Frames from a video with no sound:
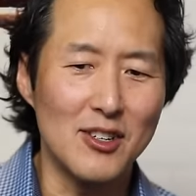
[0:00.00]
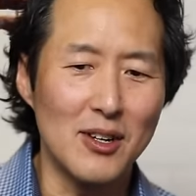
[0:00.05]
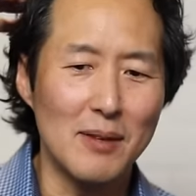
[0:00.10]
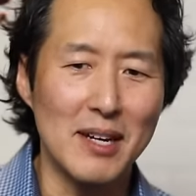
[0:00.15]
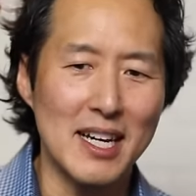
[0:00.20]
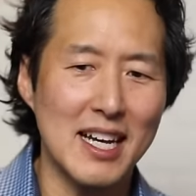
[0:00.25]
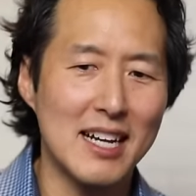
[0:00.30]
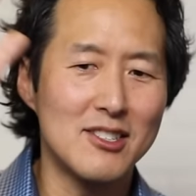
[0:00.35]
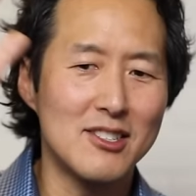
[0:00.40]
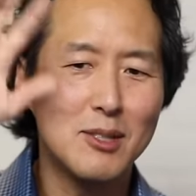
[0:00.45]
I'm
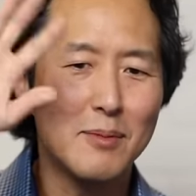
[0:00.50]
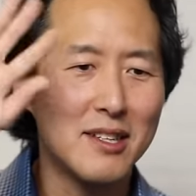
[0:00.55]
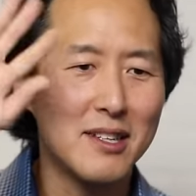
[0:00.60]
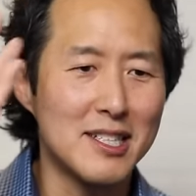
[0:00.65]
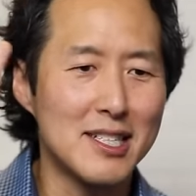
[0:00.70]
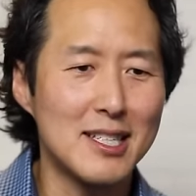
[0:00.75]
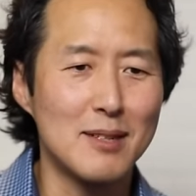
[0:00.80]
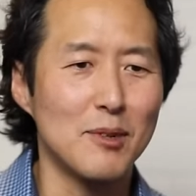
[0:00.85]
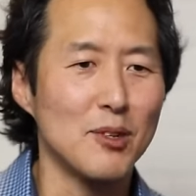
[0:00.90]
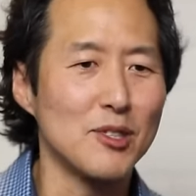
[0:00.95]
like, I've just been
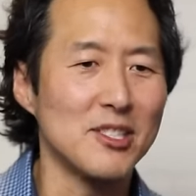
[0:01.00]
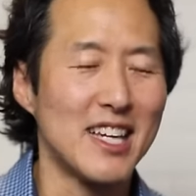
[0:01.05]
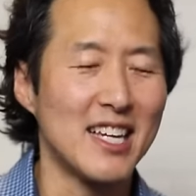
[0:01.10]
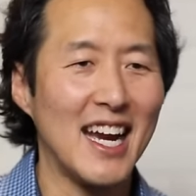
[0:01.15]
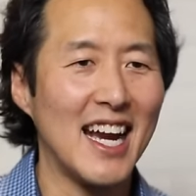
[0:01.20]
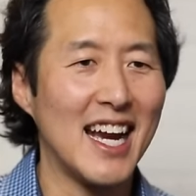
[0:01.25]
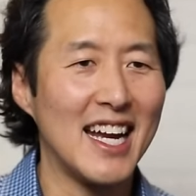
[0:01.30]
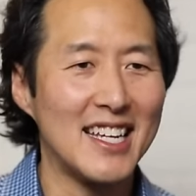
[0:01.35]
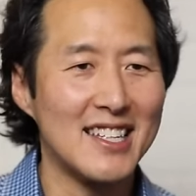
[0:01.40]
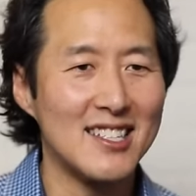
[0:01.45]
listening to mostly
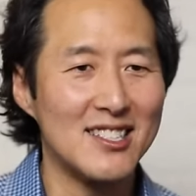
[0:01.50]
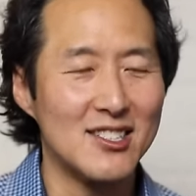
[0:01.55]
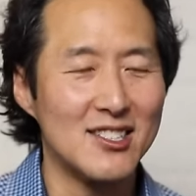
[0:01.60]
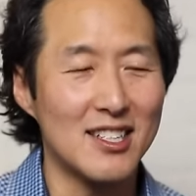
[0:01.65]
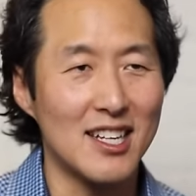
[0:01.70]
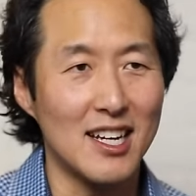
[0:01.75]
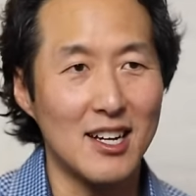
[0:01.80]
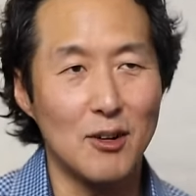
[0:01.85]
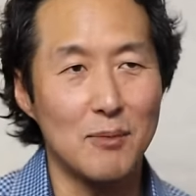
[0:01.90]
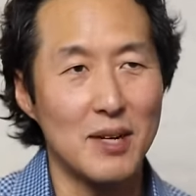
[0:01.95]
eighties. And she's
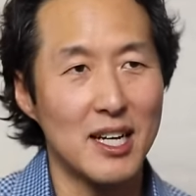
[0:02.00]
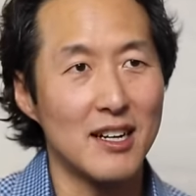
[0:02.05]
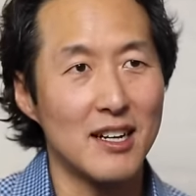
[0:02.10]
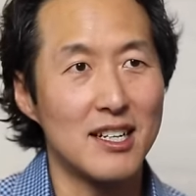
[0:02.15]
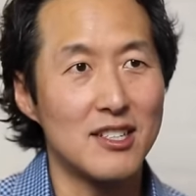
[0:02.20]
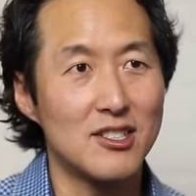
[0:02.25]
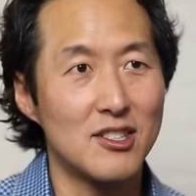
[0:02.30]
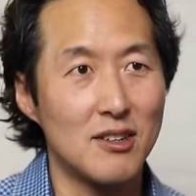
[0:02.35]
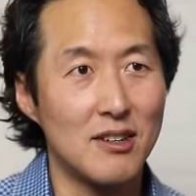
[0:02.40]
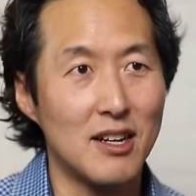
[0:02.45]
like, oh my
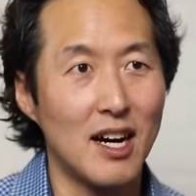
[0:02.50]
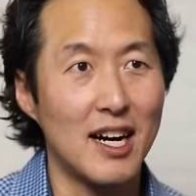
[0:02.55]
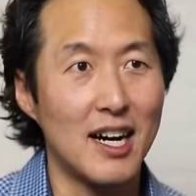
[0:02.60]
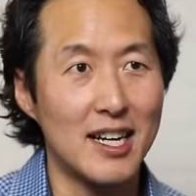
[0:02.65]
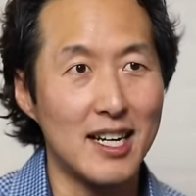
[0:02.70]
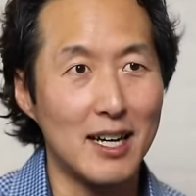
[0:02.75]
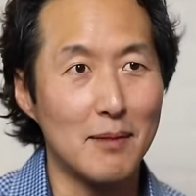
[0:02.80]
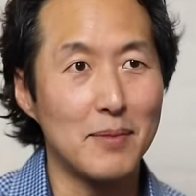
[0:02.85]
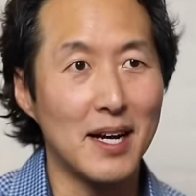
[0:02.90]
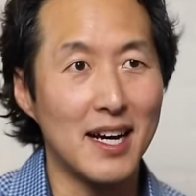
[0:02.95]
gosh, you gotta
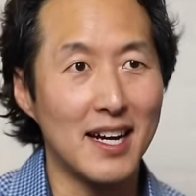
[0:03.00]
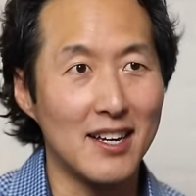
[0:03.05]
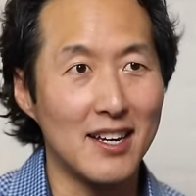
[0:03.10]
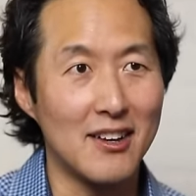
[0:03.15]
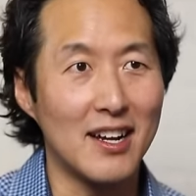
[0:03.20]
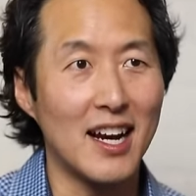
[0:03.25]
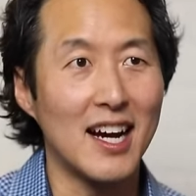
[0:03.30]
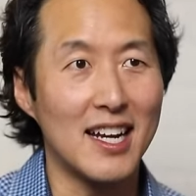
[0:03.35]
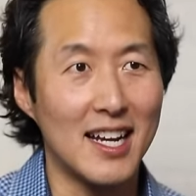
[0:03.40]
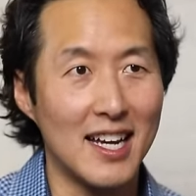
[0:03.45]
get back. You
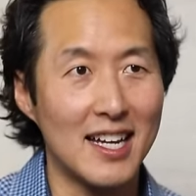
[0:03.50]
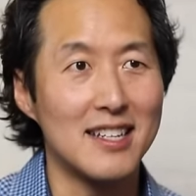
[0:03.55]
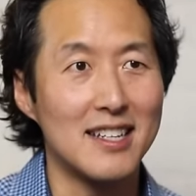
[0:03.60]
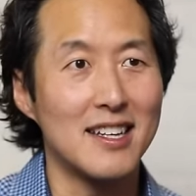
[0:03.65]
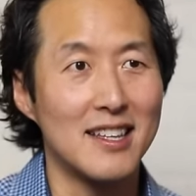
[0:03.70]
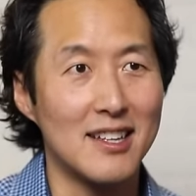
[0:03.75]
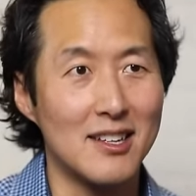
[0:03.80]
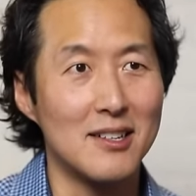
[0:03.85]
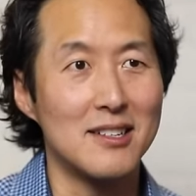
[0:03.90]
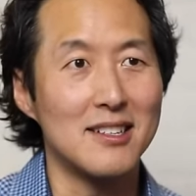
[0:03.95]
gotta get into
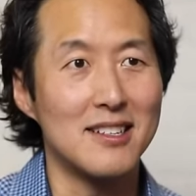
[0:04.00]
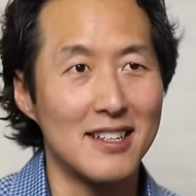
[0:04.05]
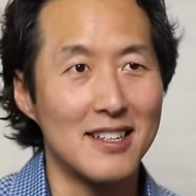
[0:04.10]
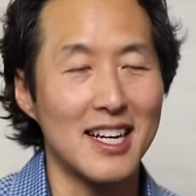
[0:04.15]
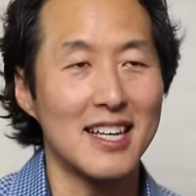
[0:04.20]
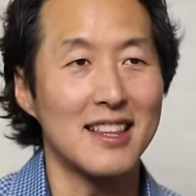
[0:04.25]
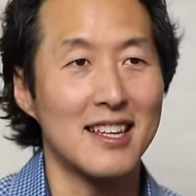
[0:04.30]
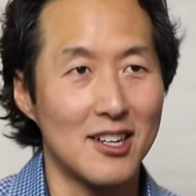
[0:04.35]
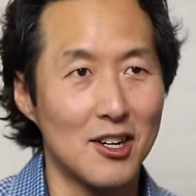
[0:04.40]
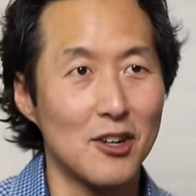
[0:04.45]
the,
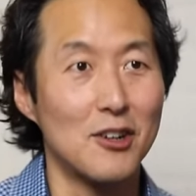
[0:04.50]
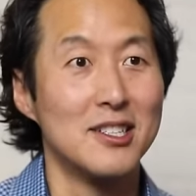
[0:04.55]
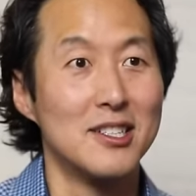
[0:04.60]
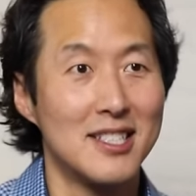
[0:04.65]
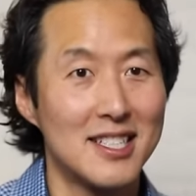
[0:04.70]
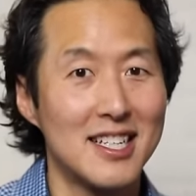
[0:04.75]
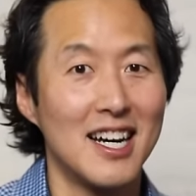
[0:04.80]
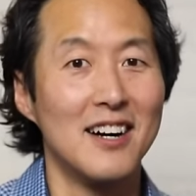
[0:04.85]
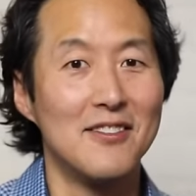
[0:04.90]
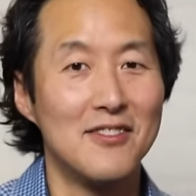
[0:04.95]
like the current
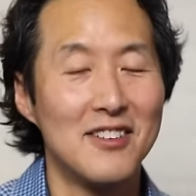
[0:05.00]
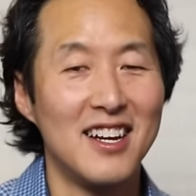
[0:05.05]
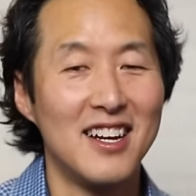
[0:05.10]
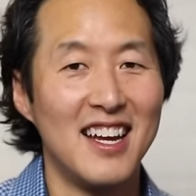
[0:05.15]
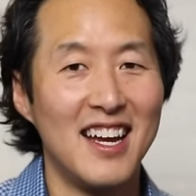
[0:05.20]
stuff.